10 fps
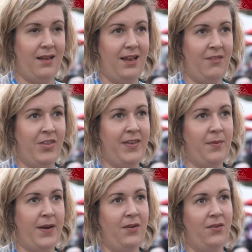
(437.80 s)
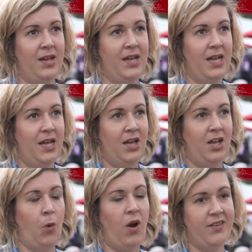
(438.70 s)
If I think about
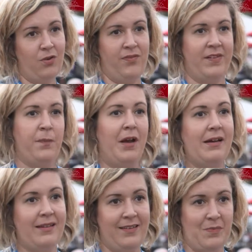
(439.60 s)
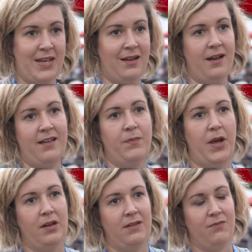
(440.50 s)
who I sort of aspire to be like, I
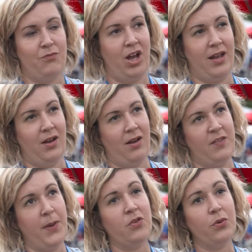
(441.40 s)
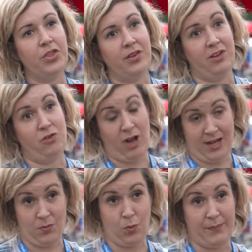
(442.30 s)
suppose authors who
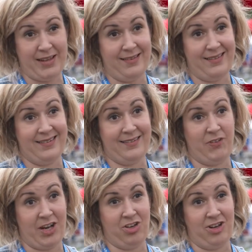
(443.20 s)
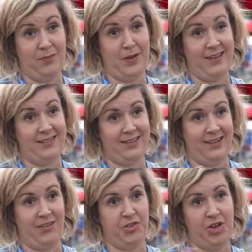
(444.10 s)
write women's fiction but that
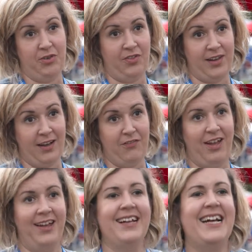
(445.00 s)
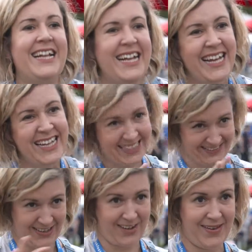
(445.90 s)
doesn't have shoes on the cover.
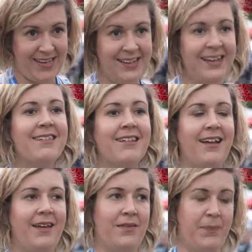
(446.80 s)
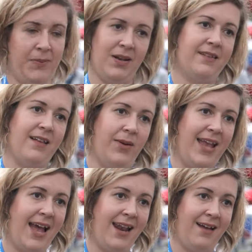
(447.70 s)
Do you know what I mean? It's like there's people like Zoe
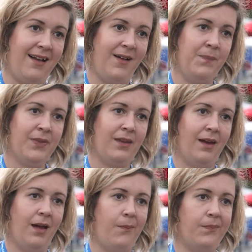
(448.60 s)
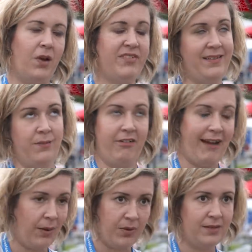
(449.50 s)
Heller, obviously
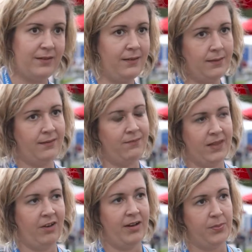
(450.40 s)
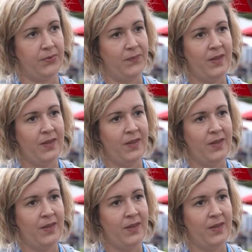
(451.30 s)
Margaret Atwood, who's incredible,